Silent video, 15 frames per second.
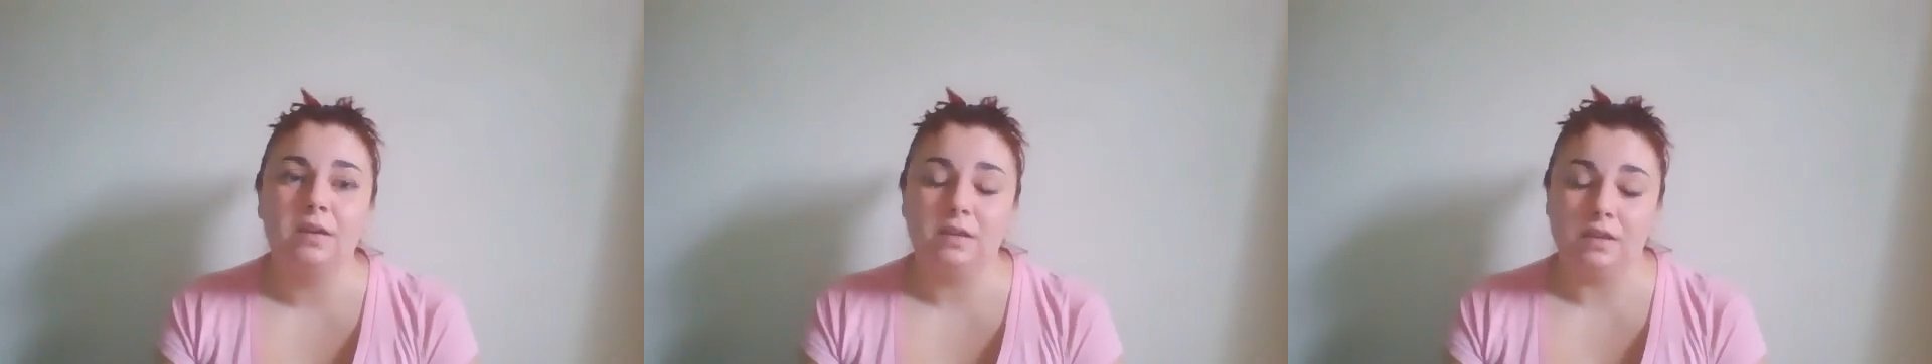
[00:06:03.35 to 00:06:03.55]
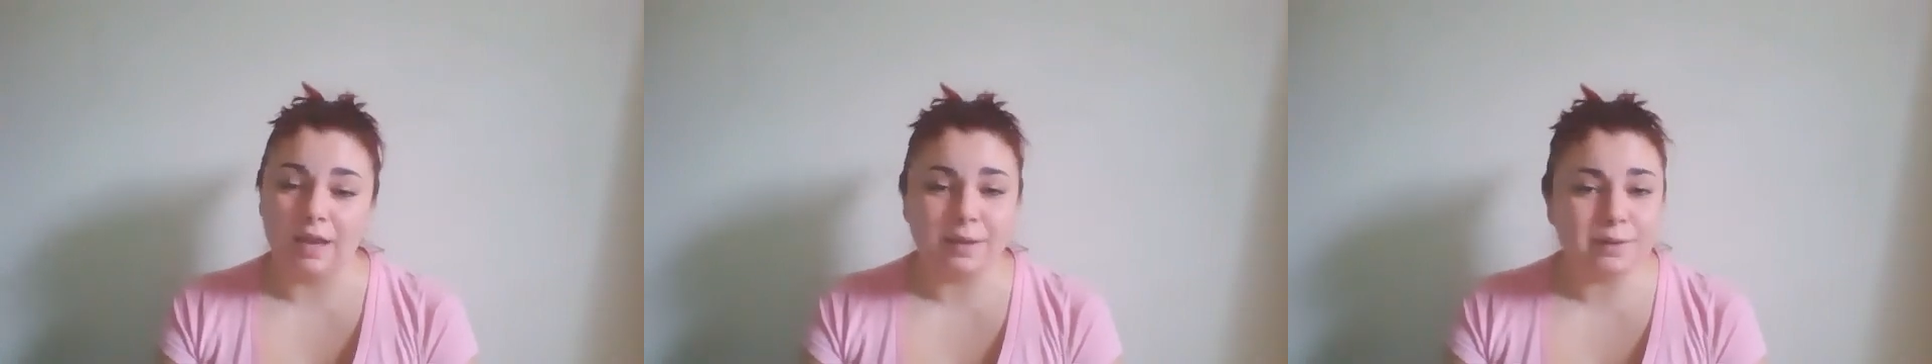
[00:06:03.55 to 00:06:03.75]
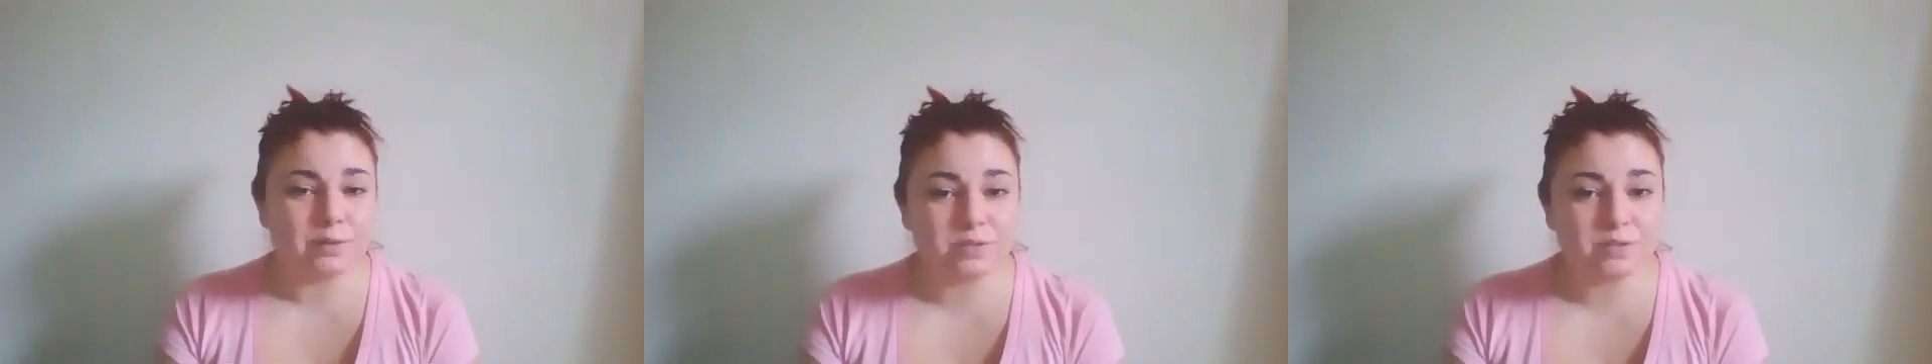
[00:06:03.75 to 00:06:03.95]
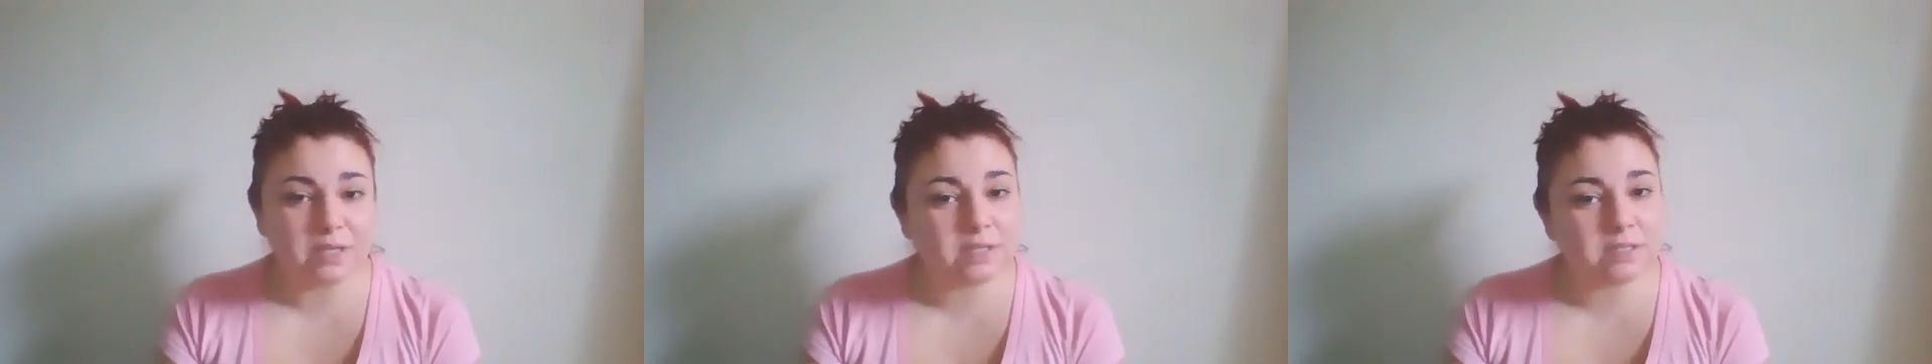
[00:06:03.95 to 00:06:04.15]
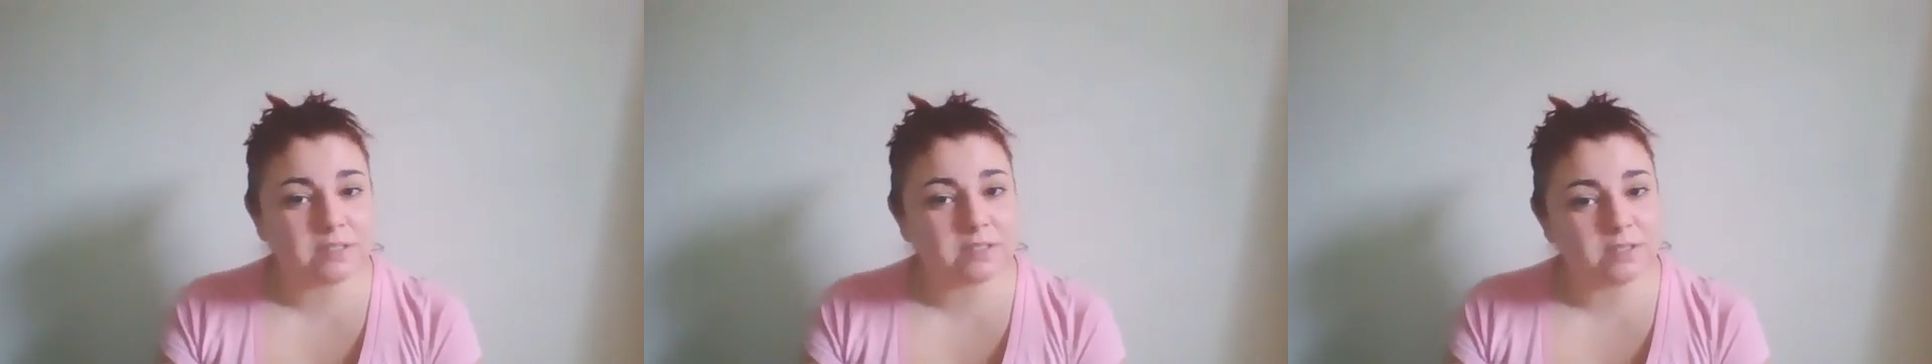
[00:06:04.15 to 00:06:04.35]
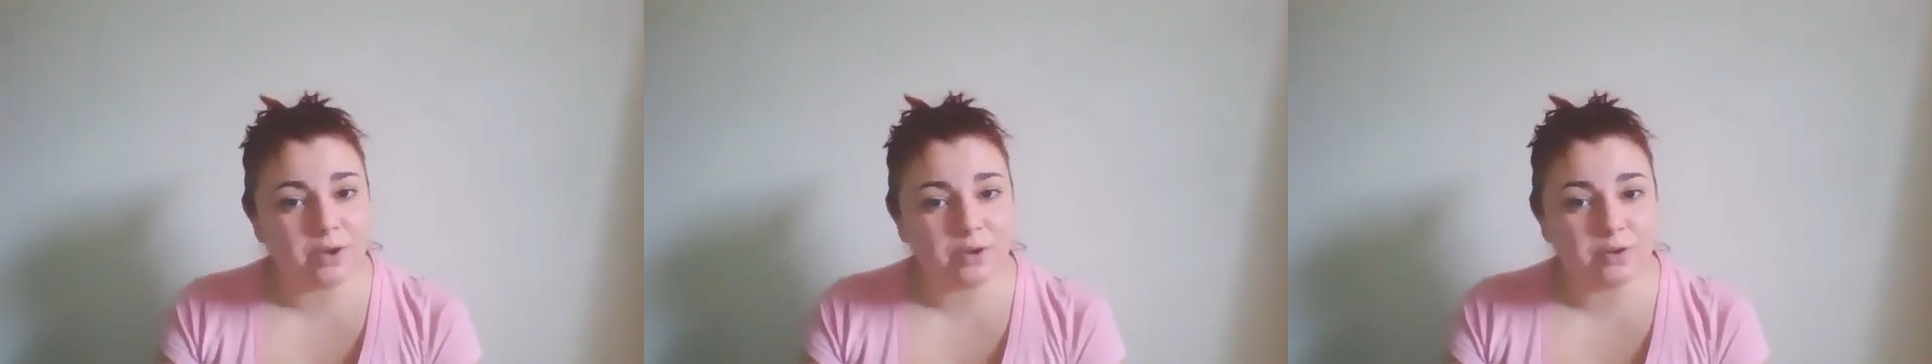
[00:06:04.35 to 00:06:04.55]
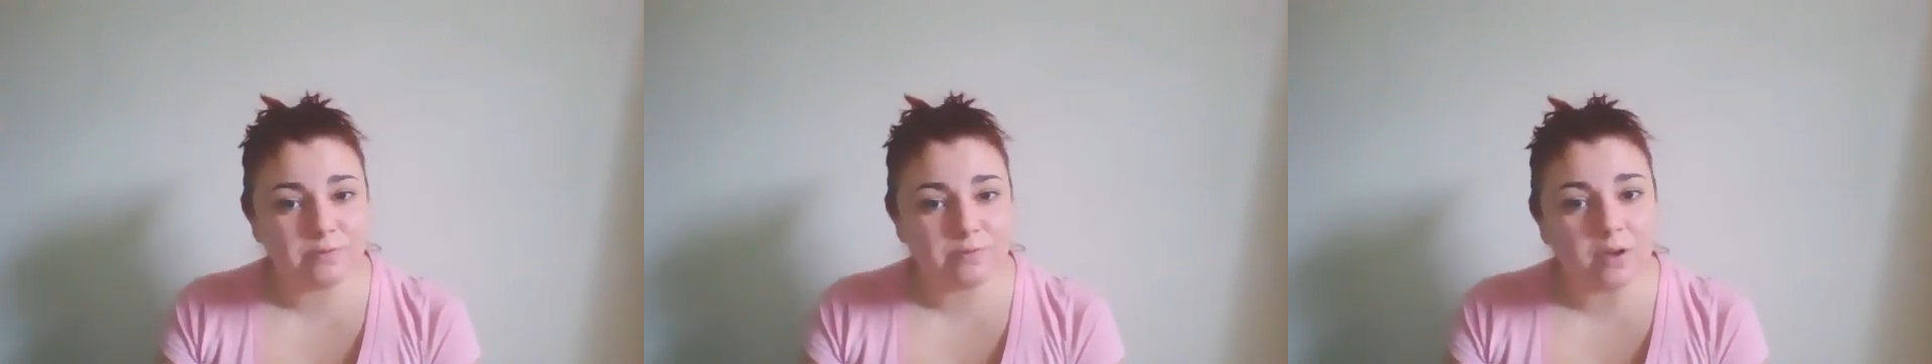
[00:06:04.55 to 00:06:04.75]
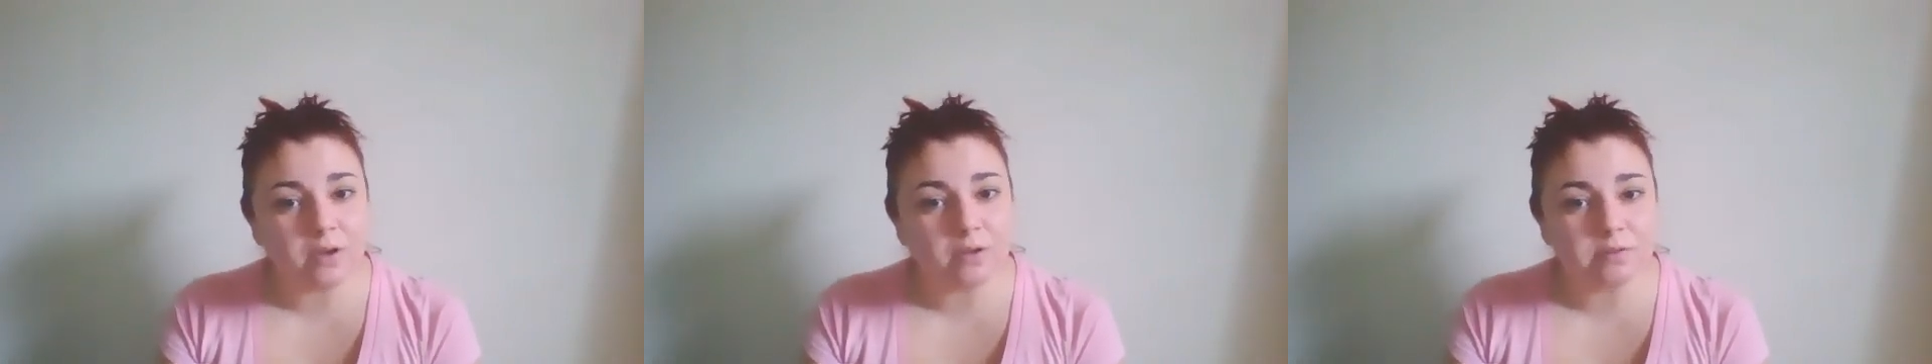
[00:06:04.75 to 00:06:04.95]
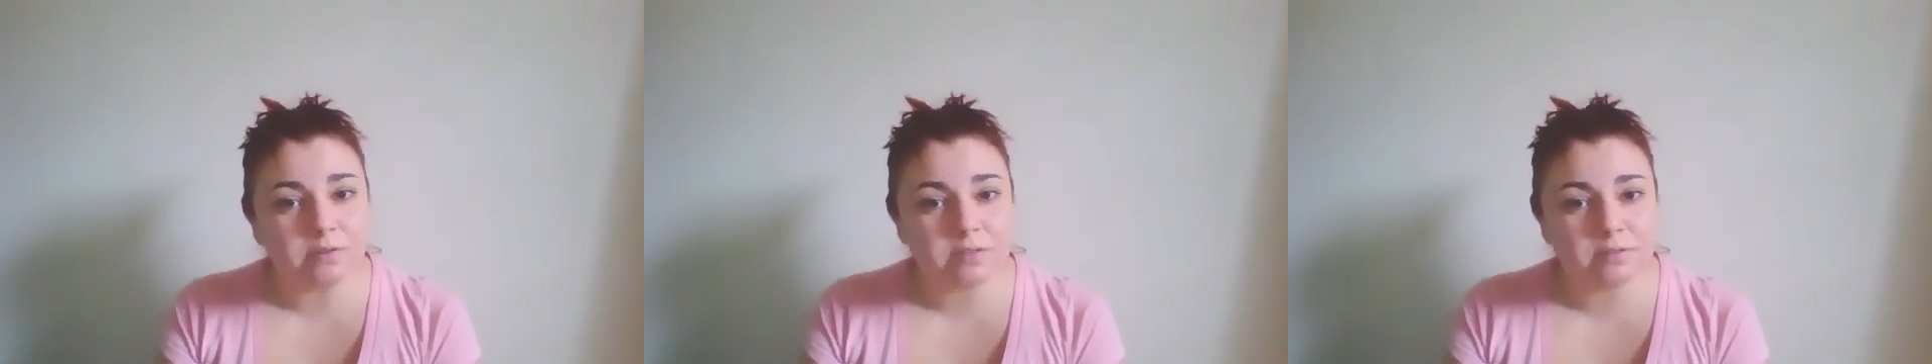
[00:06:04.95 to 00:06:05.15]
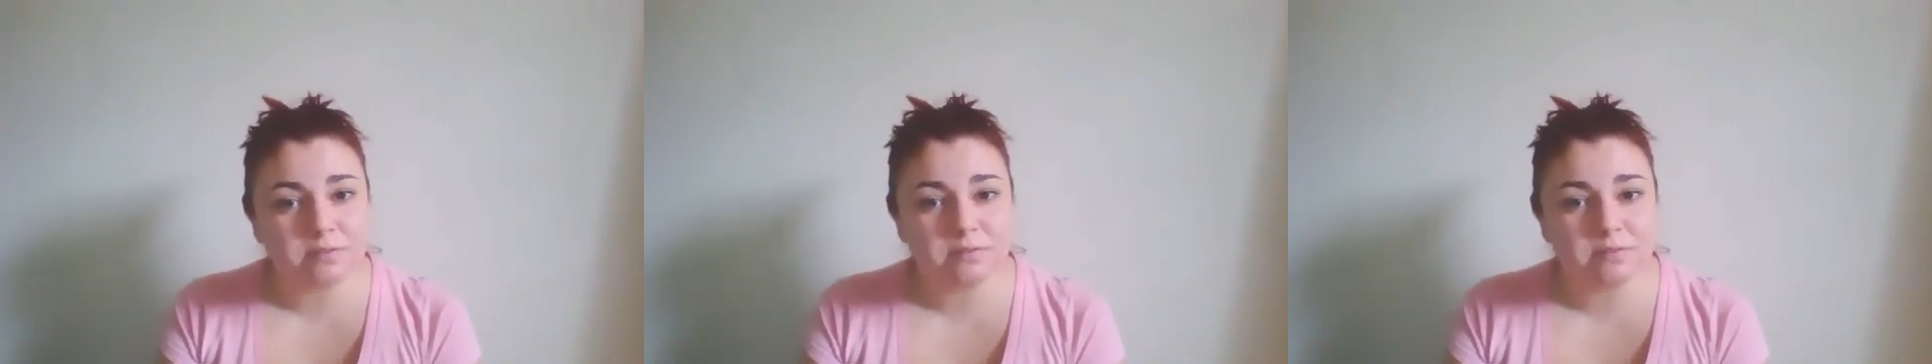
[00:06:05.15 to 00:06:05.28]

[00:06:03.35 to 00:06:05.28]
I understand it's not your fault,